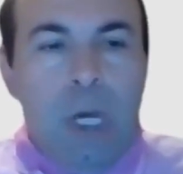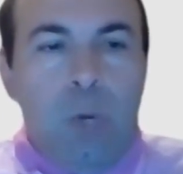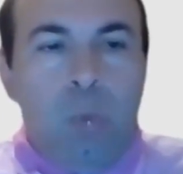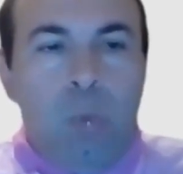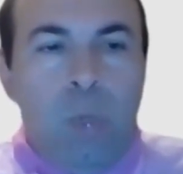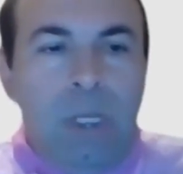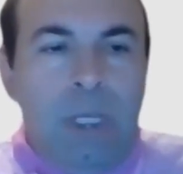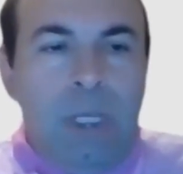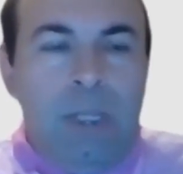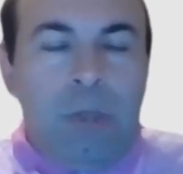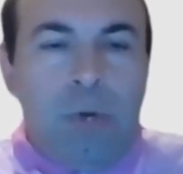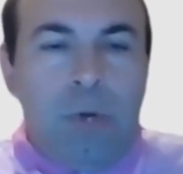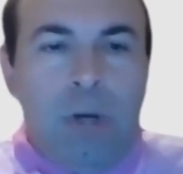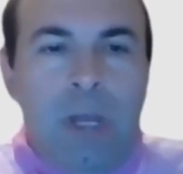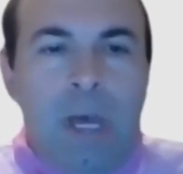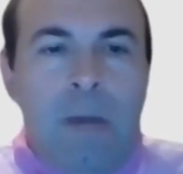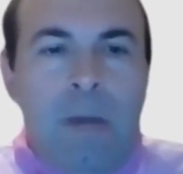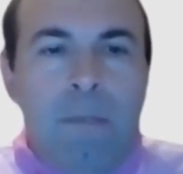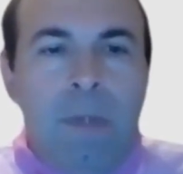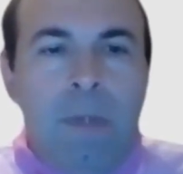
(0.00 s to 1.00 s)
we need to
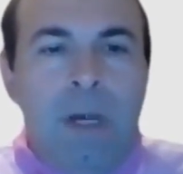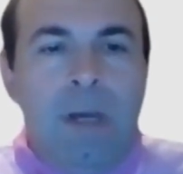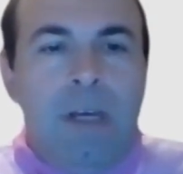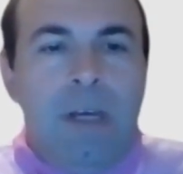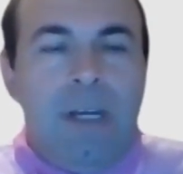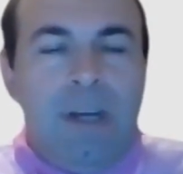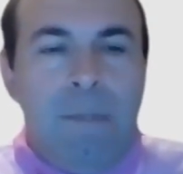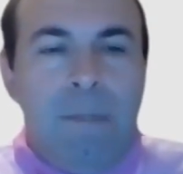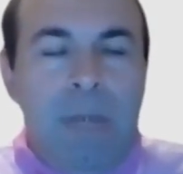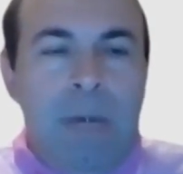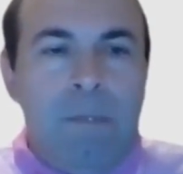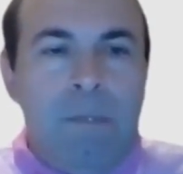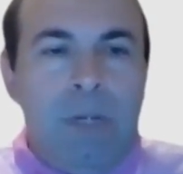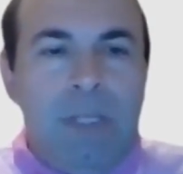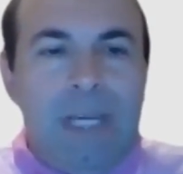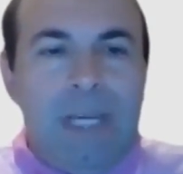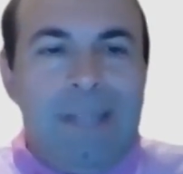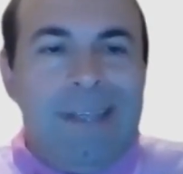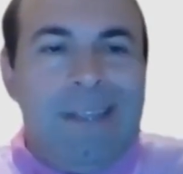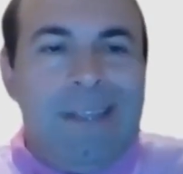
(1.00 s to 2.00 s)
remember, remember
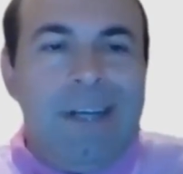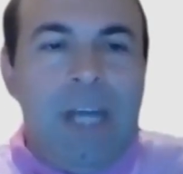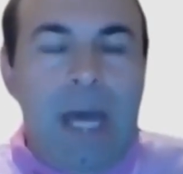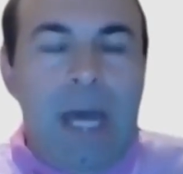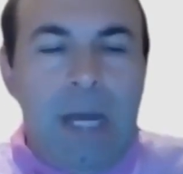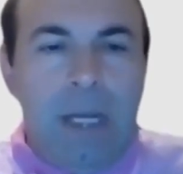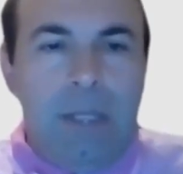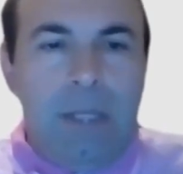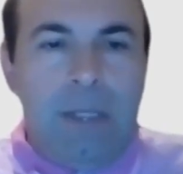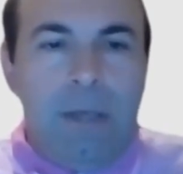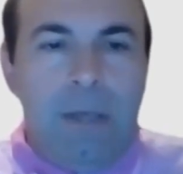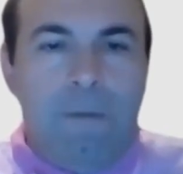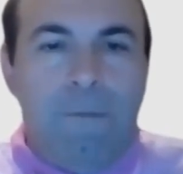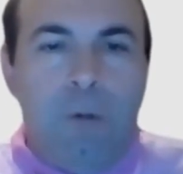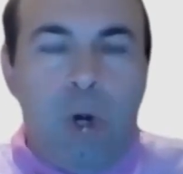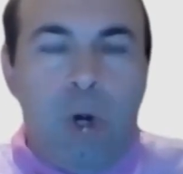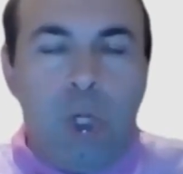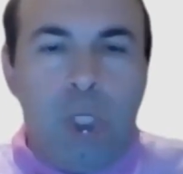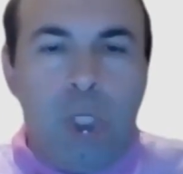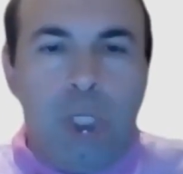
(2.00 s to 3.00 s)
that in reality,
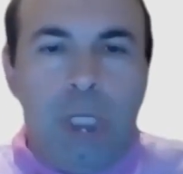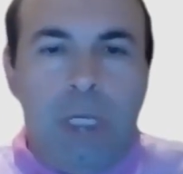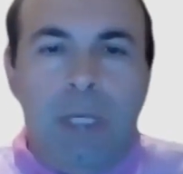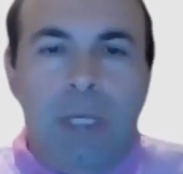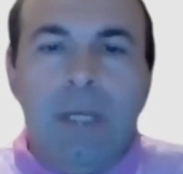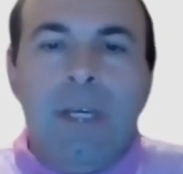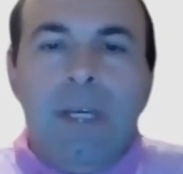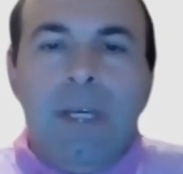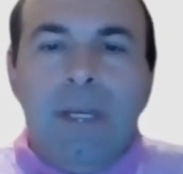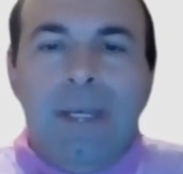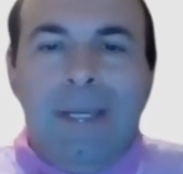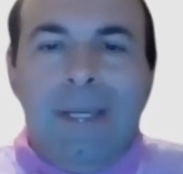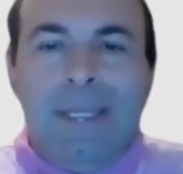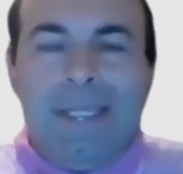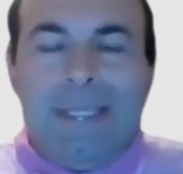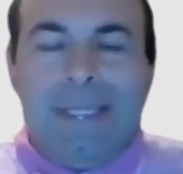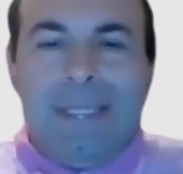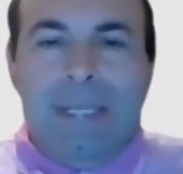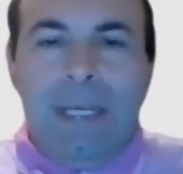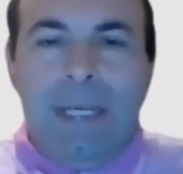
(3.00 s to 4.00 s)
4G
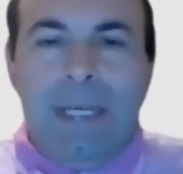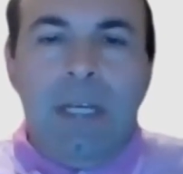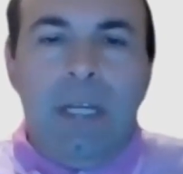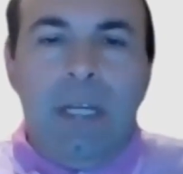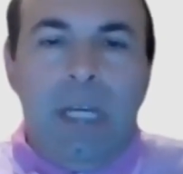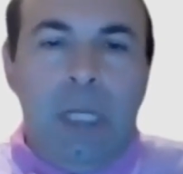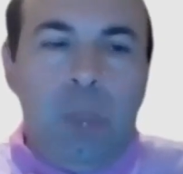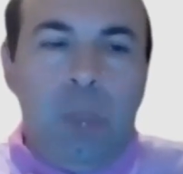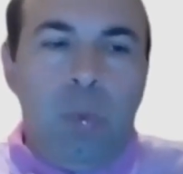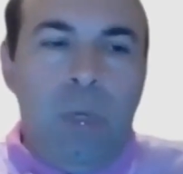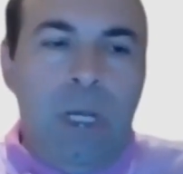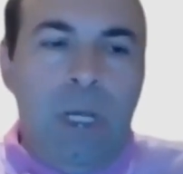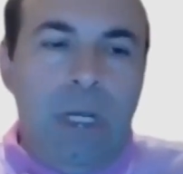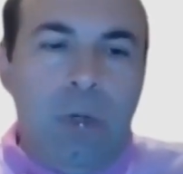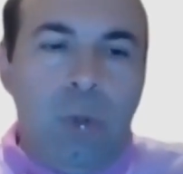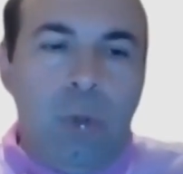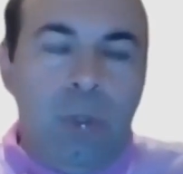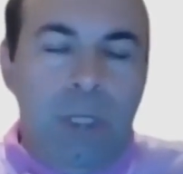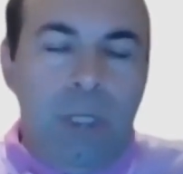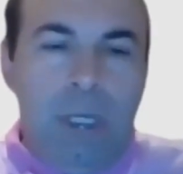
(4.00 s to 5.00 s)
is still and will
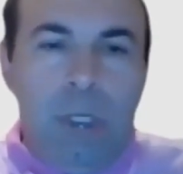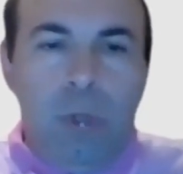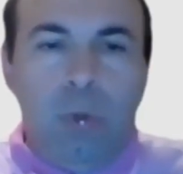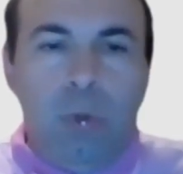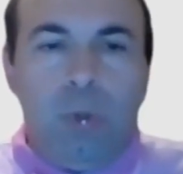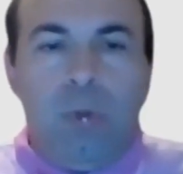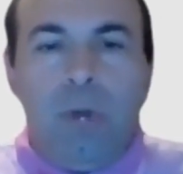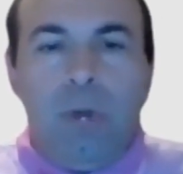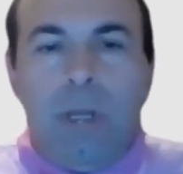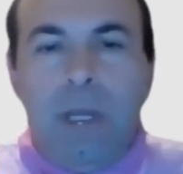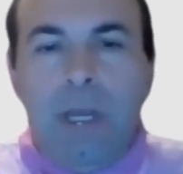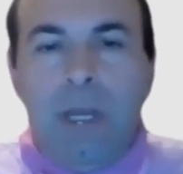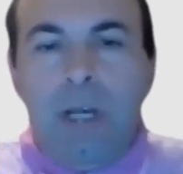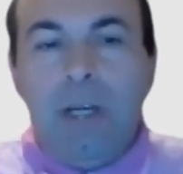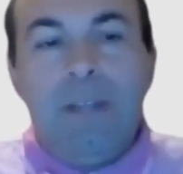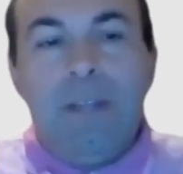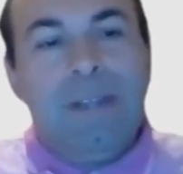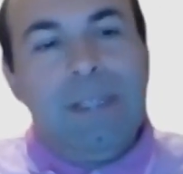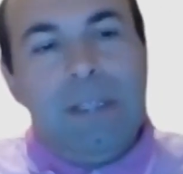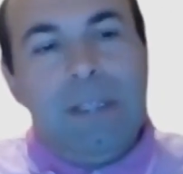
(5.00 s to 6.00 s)
continue to
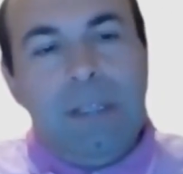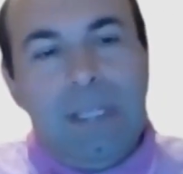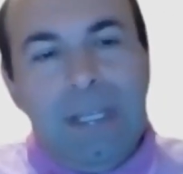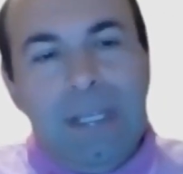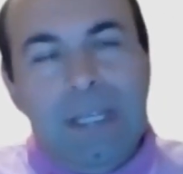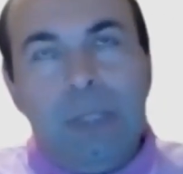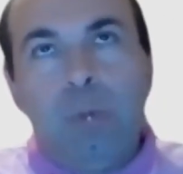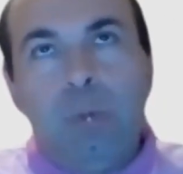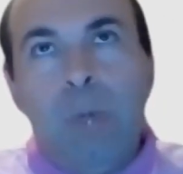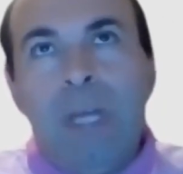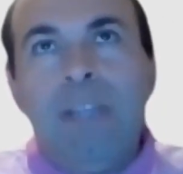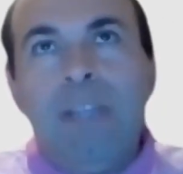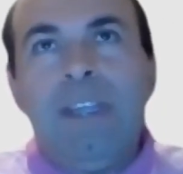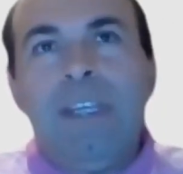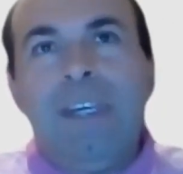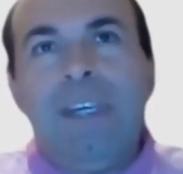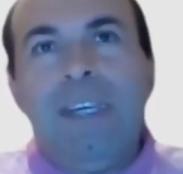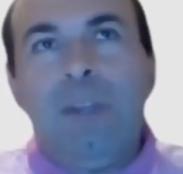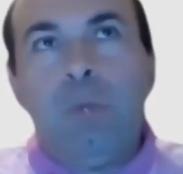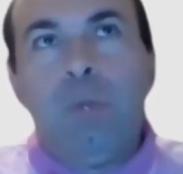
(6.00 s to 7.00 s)
carry till
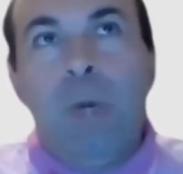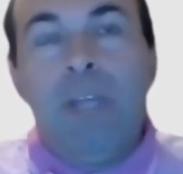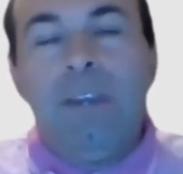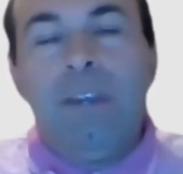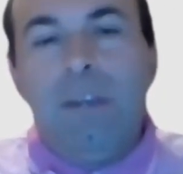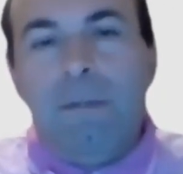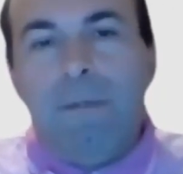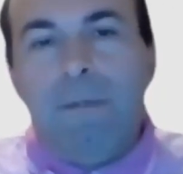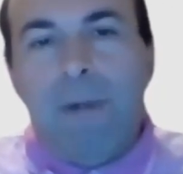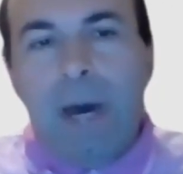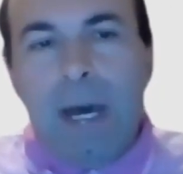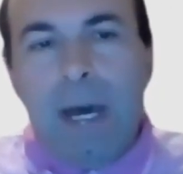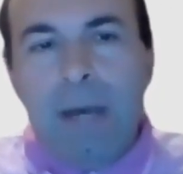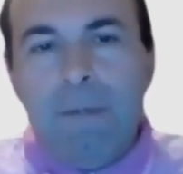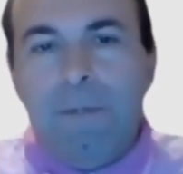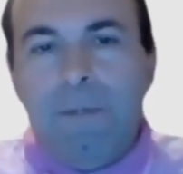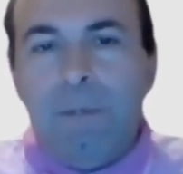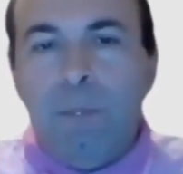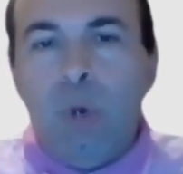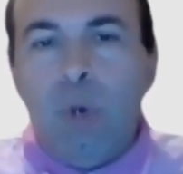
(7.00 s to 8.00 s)

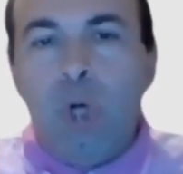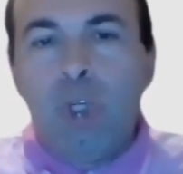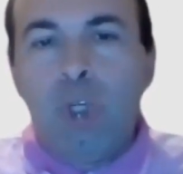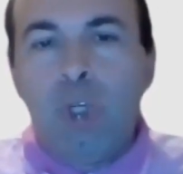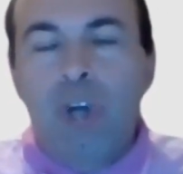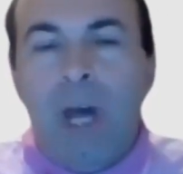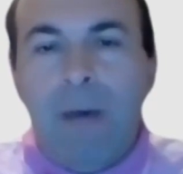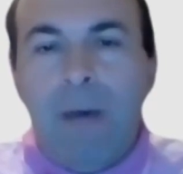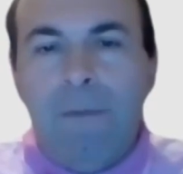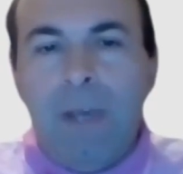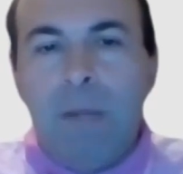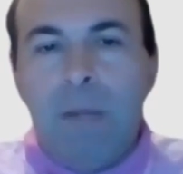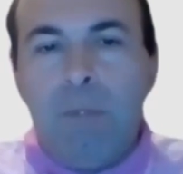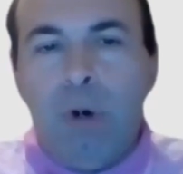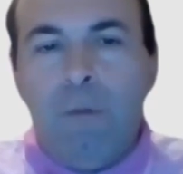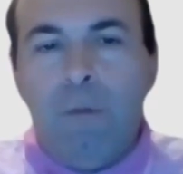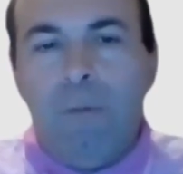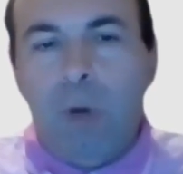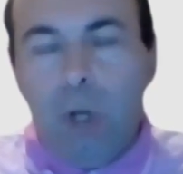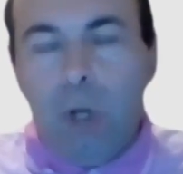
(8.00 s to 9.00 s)
2025 more traffic,
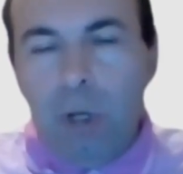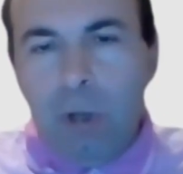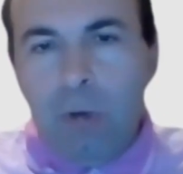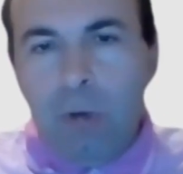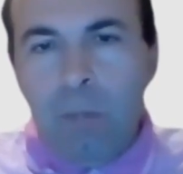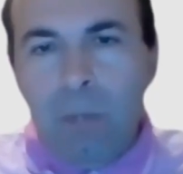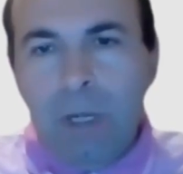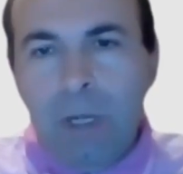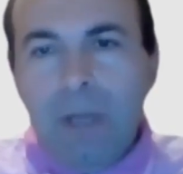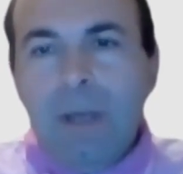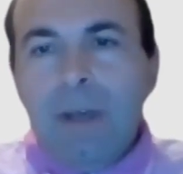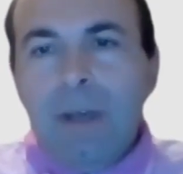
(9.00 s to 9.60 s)
more volume